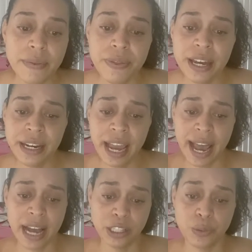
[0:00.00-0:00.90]
Then
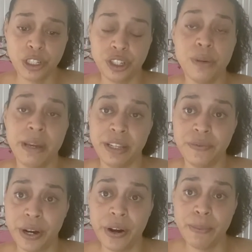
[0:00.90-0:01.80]
ask, which to me is very